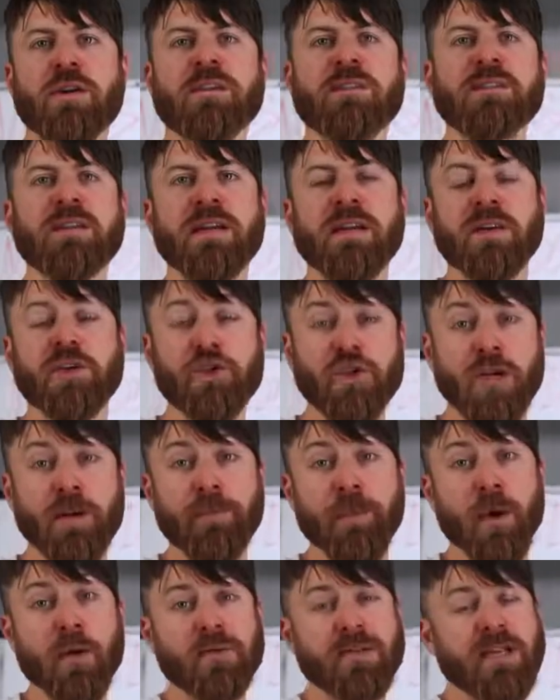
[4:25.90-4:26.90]
can stay in a
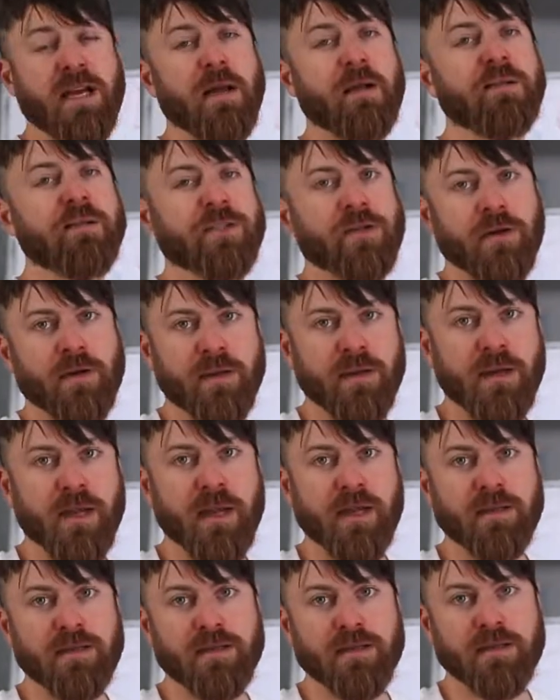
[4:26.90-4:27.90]
cheap hotel certain
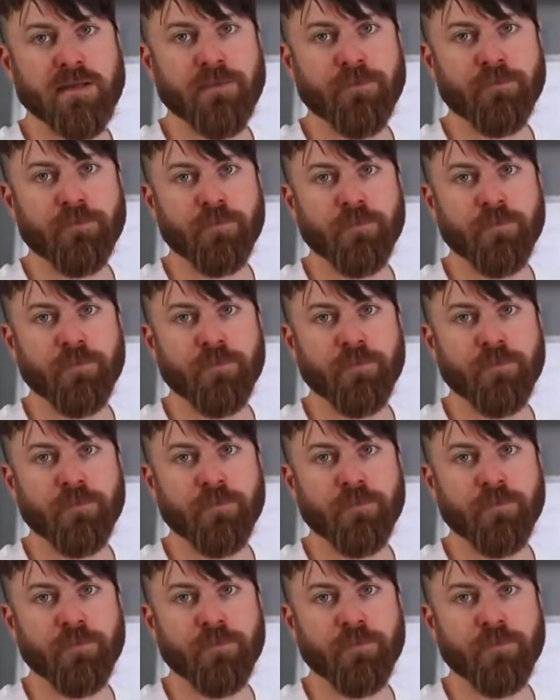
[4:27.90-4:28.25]
nights,